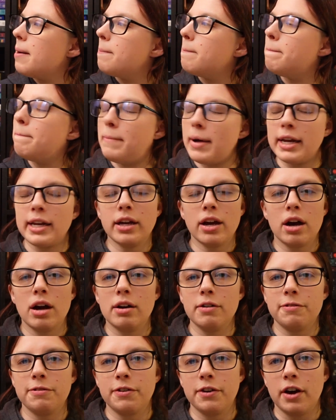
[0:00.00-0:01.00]

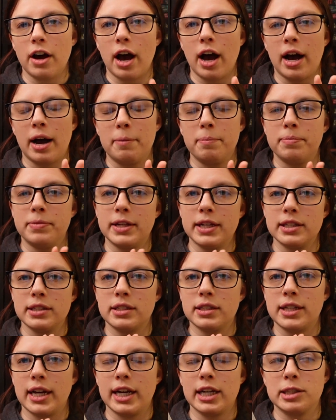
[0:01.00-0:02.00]
Benioff. Um,
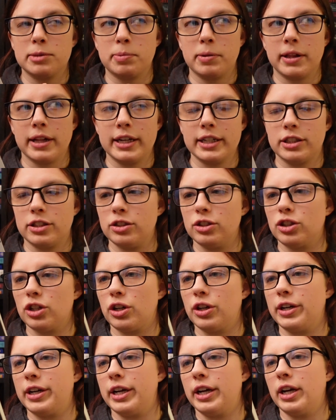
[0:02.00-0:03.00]
this takes place
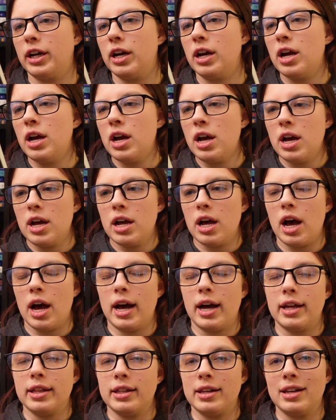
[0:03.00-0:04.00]
during
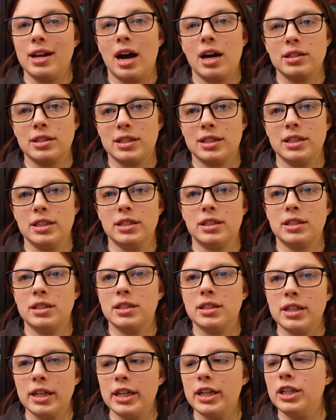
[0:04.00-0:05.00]
uh, the Nazi
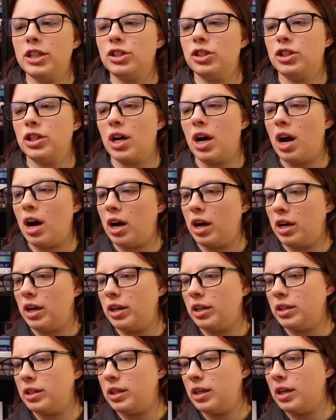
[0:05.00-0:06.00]
siege
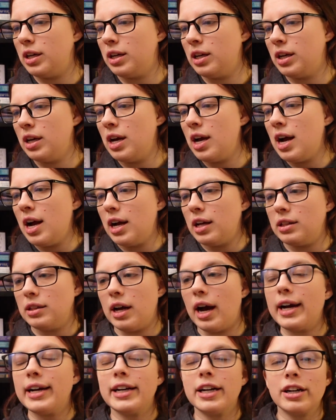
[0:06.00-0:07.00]
on
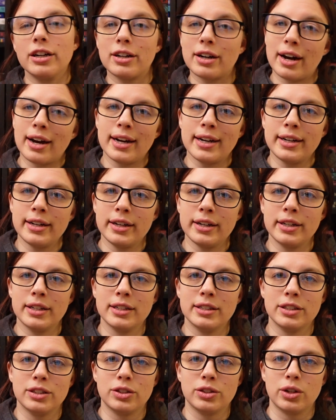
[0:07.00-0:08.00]
Leningrad.
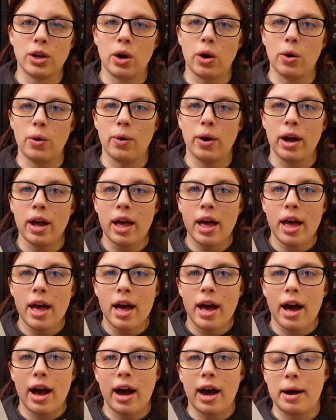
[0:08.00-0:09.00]
So
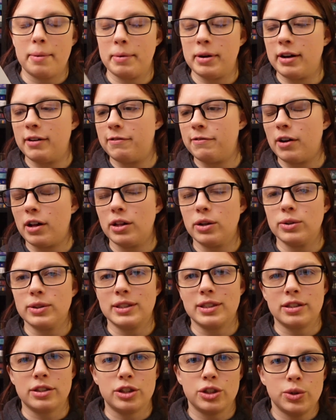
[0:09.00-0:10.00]
um, and it
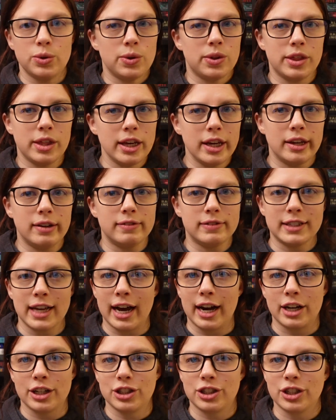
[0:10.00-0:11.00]
follows two thieves,
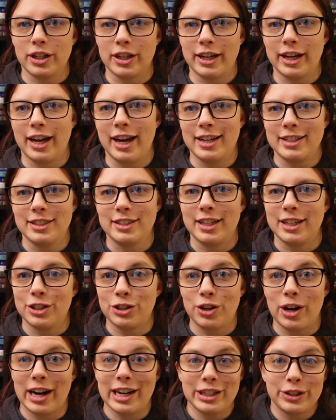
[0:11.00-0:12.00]
actually, as they
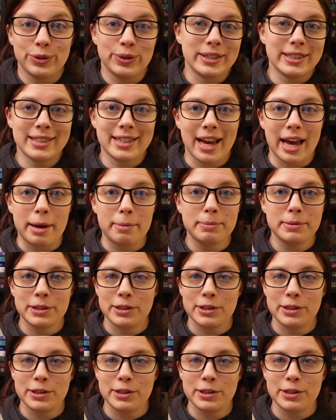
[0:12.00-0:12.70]
try to escape.